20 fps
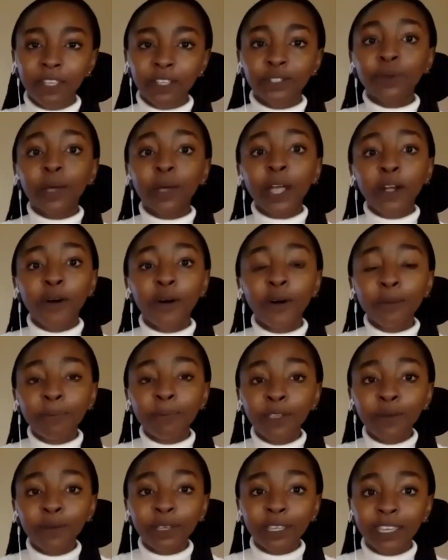So I
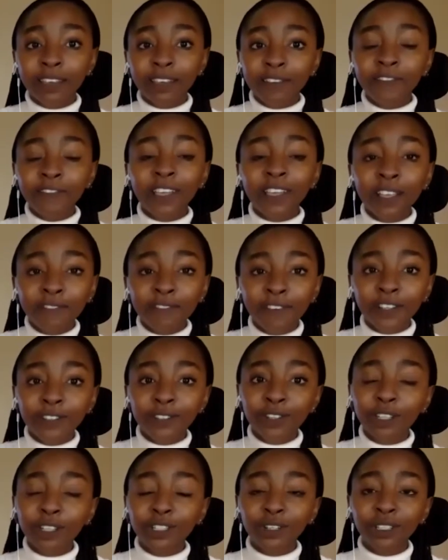hope you give
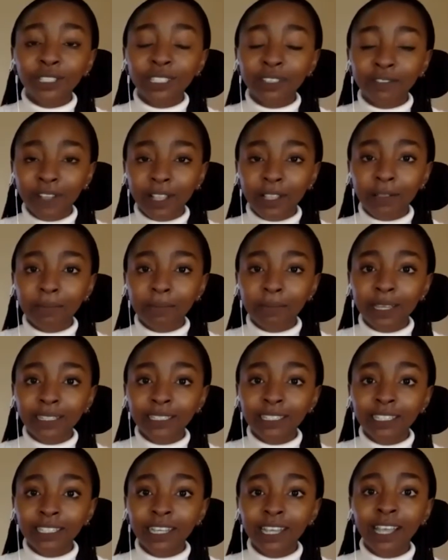infrastructural
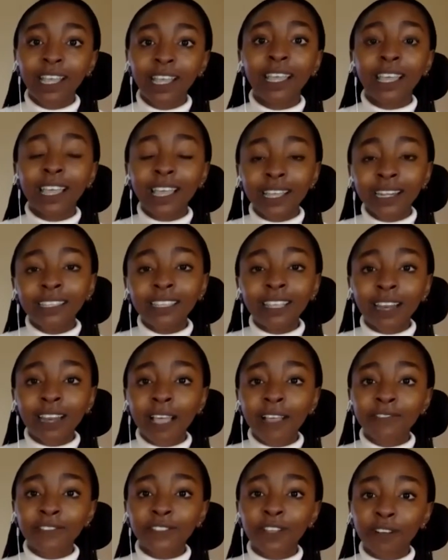development in the
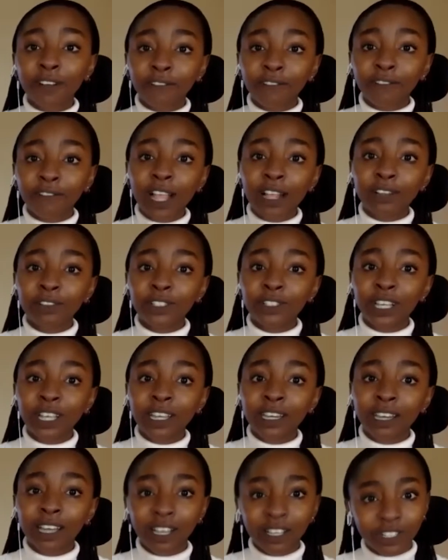livestock value
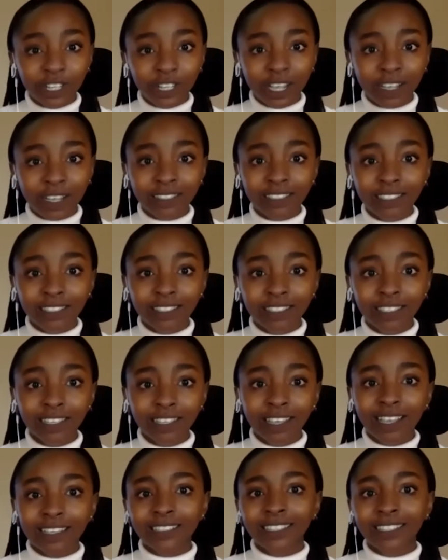chain a chance.
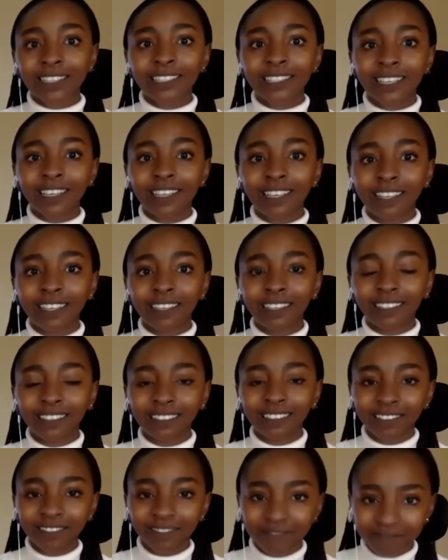Asante.
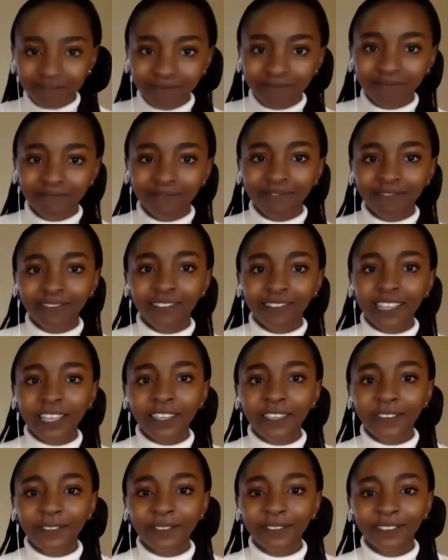
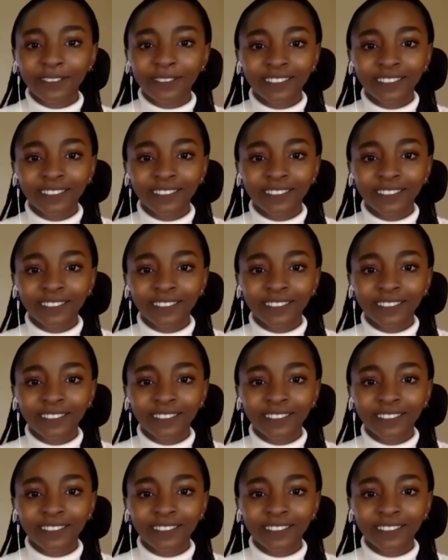Thank you.